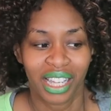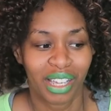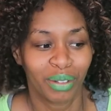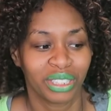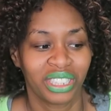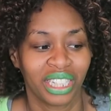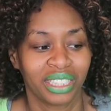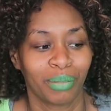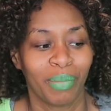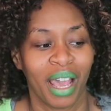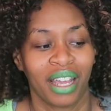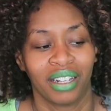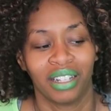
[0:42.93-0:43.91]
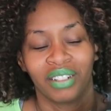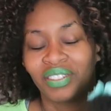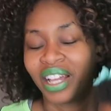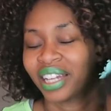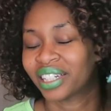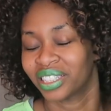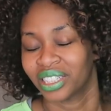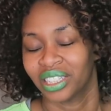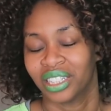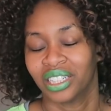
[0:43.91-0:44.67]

It was just a matter of like,